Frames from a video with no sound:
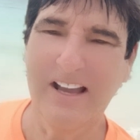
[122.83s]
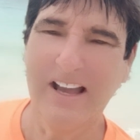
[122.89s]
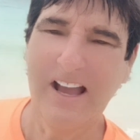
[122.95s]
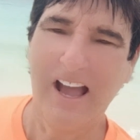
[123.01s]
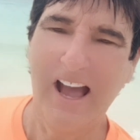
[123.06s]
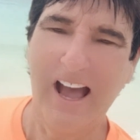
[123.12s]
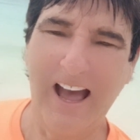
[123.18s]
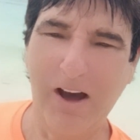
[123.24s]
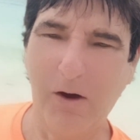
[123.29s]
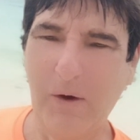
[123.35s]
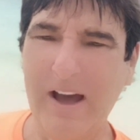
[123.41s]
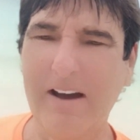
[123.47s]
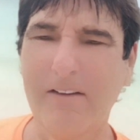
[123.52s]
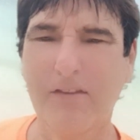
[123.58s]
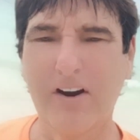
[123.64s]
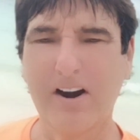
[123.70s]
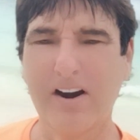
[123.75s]

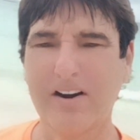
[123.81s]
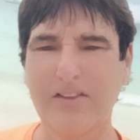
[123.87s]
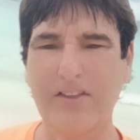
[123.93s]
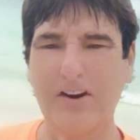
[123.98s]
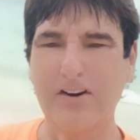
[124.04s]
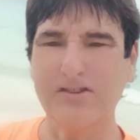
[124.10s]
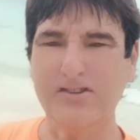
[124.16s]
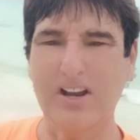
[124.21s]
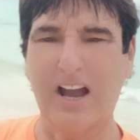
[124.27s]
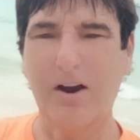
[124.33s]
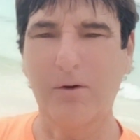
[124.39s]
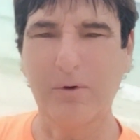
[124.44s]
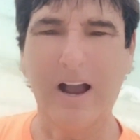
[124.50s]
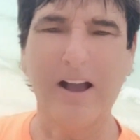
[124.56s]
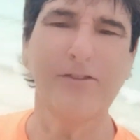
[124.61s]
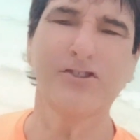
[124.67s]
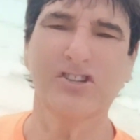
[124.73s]
However, there's a
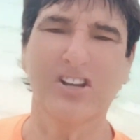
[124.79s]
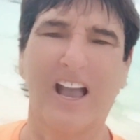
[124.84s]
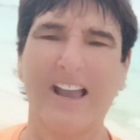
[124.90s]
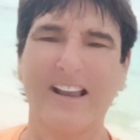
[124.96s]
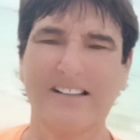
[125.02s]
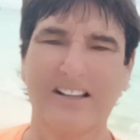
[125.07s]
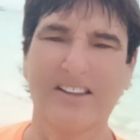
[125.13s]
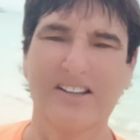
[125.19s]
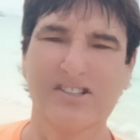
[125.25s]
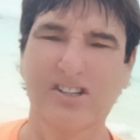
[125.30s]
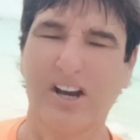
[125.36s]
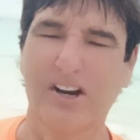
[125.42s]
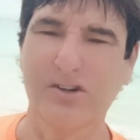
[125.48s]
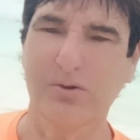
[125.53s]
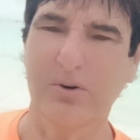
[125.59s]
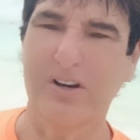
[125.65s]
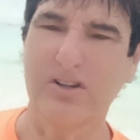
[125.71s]
rough side to this
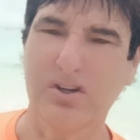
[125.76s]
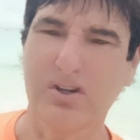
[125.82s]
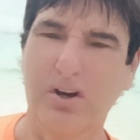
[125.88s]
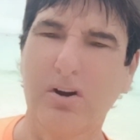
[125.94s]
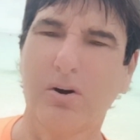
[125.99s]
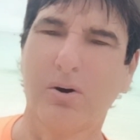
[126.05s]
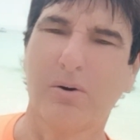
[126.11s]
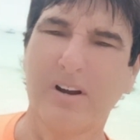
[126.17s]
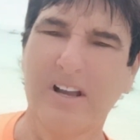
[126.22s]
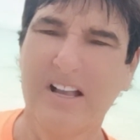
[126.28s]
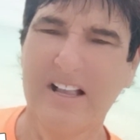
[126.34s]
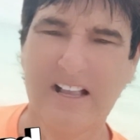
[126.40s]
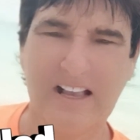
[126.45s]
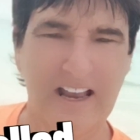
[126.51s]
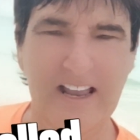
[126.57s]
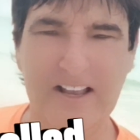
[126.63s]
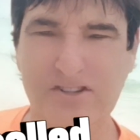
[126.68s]
country too.
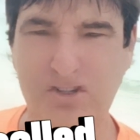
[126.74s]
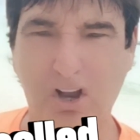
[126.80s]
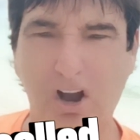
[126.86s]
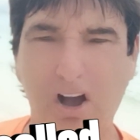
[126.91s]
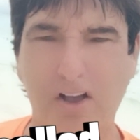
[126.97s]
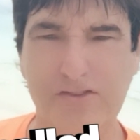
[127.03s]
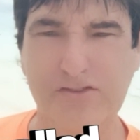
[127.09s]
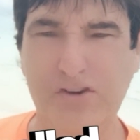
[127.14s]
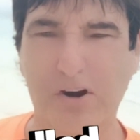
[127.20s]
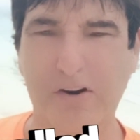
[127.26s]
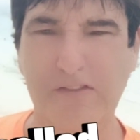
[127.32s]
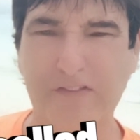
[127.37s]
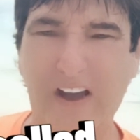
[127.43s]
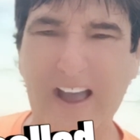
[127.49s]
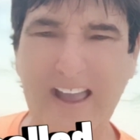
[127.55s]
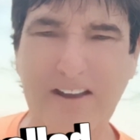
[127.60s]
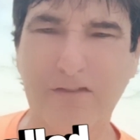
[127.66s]
It's called
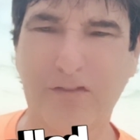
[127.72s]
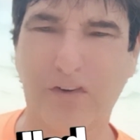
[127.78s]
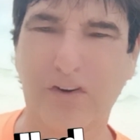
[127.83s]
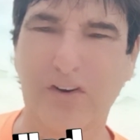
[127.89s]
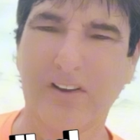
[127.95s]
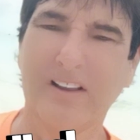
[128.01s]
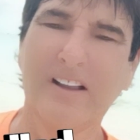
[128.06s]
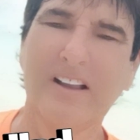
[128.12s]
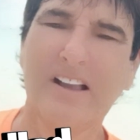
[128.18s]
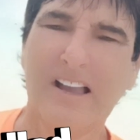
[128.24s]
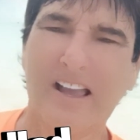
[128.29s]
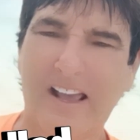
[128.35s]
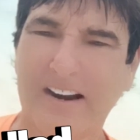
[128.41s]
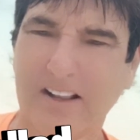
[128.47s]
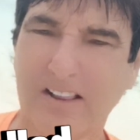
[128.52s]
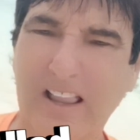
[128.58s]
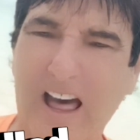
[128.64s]
survival. And
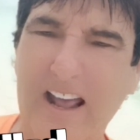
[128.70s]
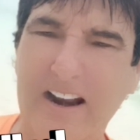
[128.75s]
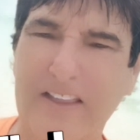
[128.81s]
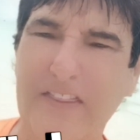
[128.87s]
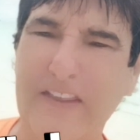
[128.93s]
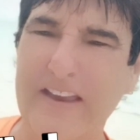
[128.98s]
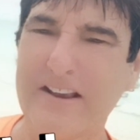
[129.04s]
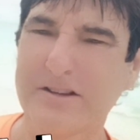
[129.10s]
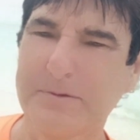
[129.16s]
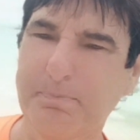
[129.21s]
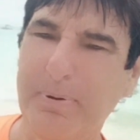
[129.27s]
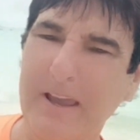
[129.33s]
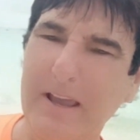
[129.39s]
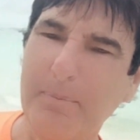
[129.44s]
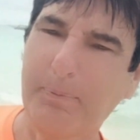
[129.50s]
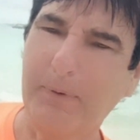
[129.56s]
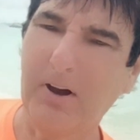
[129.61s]
a lot of these
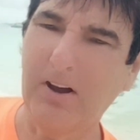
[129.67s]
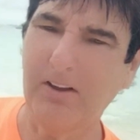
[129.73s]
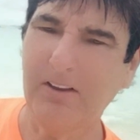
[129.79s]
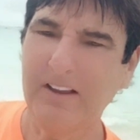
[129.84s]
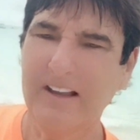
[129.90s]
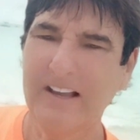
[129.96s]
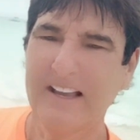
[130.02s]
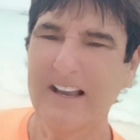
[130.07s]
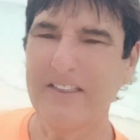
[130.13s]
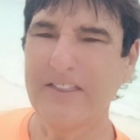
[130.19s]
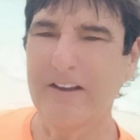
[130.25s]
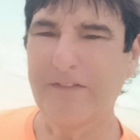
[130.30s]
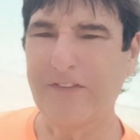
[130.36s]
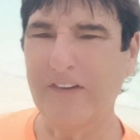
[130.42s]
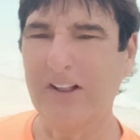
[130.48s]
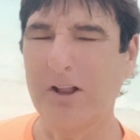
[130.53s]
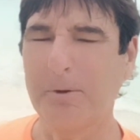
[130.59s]
people in the
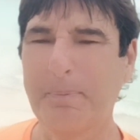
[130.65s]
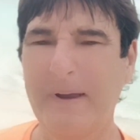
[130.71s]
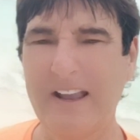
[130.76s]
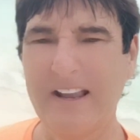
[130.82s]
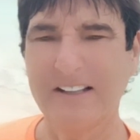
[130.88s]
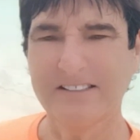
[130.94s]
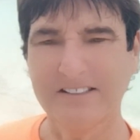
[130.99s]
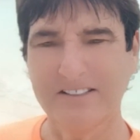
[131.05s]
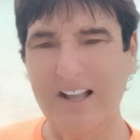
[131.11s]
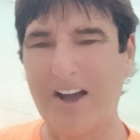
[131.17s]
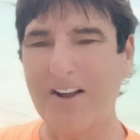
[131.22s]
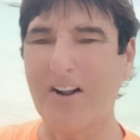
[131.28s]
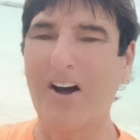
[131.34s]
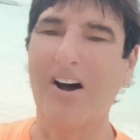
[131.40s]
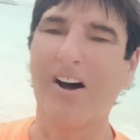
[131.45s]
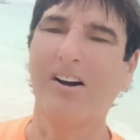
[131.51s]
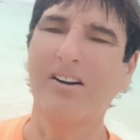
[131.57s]
Philippines, not
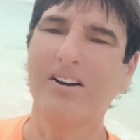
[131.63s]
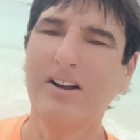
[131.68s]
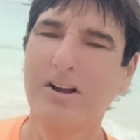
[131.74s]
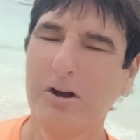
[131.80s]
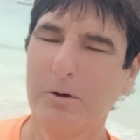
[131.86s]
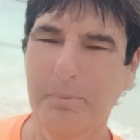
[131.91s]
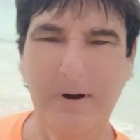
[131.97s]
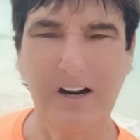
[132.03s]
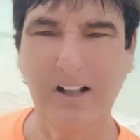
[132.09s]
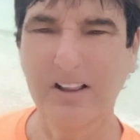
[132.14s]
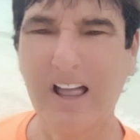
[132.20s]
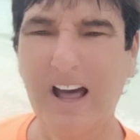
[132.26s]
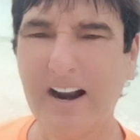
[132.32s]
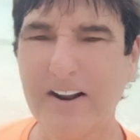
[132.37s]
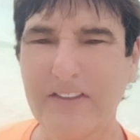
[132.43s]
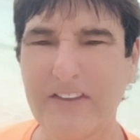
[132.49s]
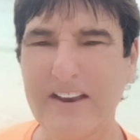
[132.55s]
all, but a
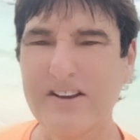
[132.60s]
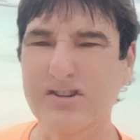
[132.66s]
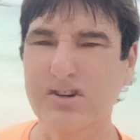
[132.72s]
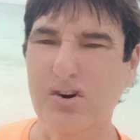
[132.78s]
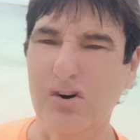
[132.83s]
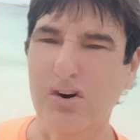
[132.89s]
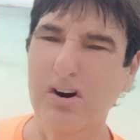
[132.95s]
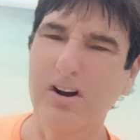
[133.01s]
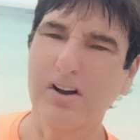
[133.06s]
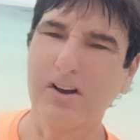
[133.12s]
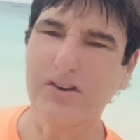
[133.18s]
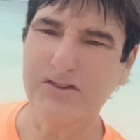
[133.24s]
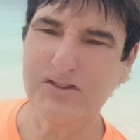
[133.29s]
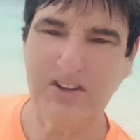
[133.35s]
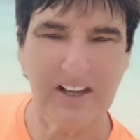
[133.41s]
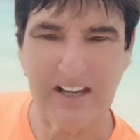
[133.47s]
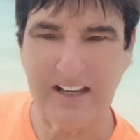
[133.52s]
lot of these girls,
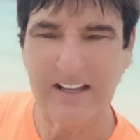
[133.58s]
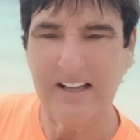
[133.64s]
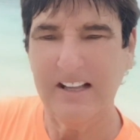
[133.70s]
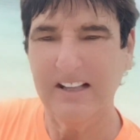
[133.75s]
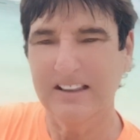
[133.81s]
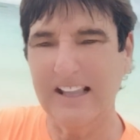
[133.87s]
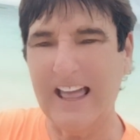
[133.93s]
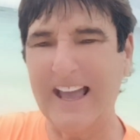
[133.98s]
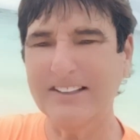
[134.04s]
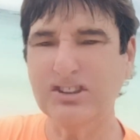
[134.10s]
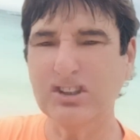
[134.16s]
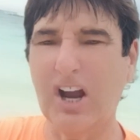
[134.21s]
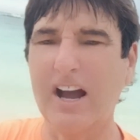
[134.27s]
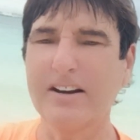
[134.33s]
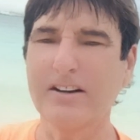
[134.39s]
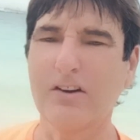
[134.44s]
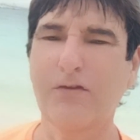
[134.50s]
they latch
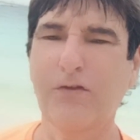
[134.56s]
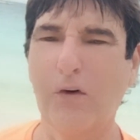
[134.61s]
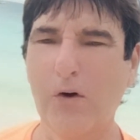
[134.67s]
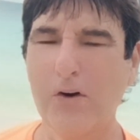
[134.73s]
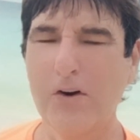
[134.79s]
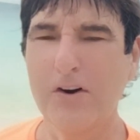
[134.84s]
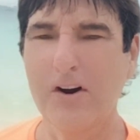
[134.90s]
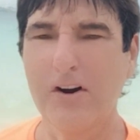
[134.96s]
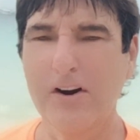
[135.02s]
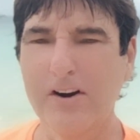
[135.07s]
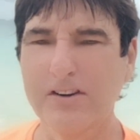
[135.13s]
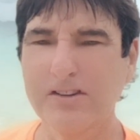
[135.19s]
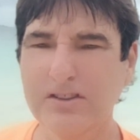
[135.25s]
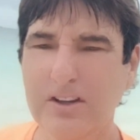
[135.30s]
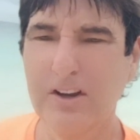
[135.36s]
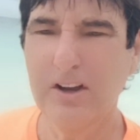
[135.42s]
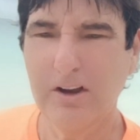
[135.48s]
on to
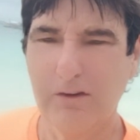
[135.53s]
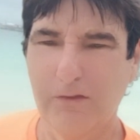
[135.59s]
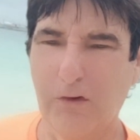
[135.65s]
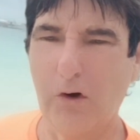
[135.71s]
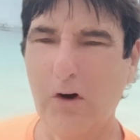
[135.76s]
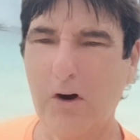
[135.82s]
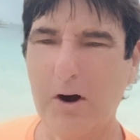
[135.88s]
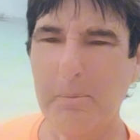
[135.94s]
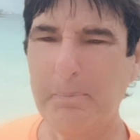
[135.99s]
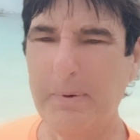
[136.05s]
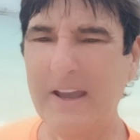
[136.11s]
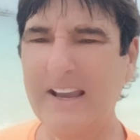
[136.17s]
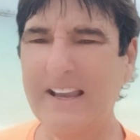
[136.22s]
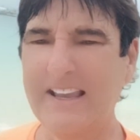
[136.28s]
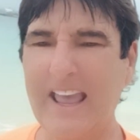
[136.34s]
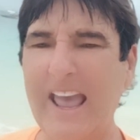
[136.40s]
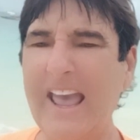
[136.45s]
foreigners for a
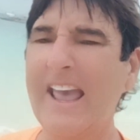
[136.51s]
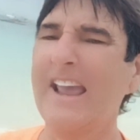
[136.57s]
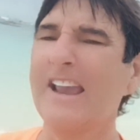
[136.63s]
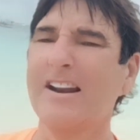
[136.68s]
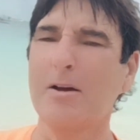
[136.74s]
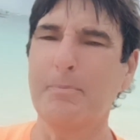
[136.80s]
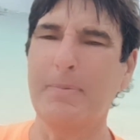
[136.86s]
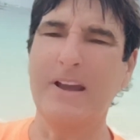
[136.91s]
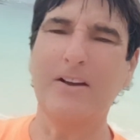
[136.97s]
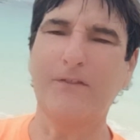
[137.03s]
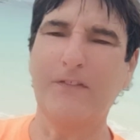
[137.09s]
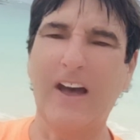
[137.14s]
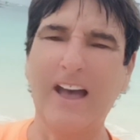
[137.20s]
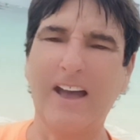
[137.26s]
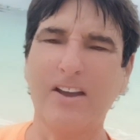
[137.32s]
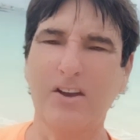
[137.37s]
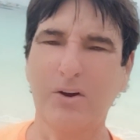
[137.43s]
big gain, a big
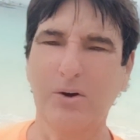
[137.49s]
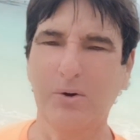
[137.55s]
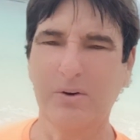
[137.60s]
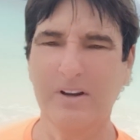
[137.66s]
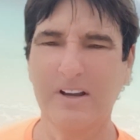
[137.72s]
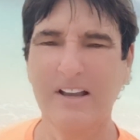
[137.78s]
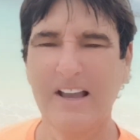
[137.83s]
value.